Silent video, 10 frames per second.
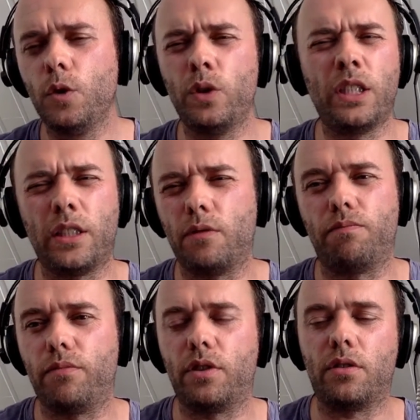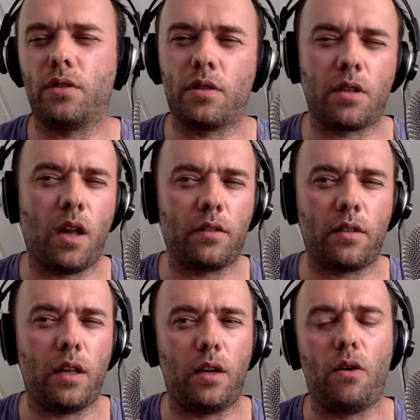which is a uh,
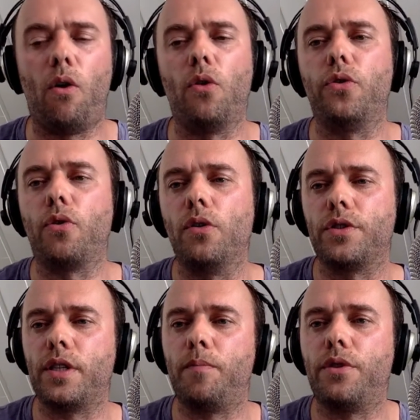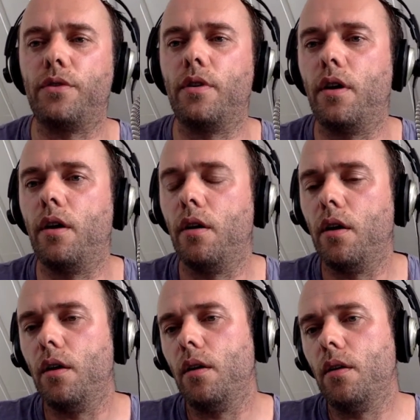slightly odd concept
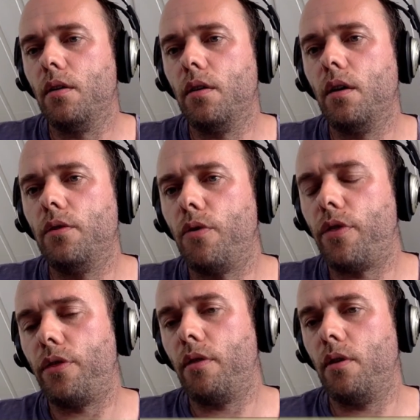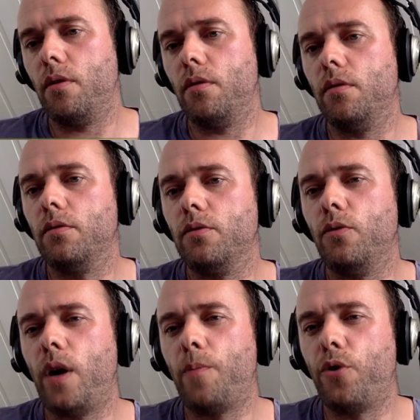uh, to, th- uh,
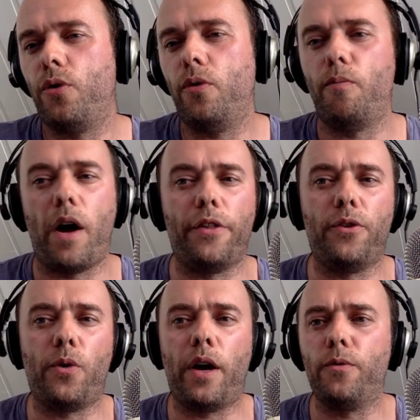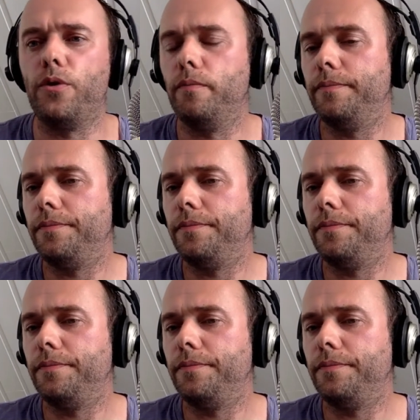to wrap your mind around.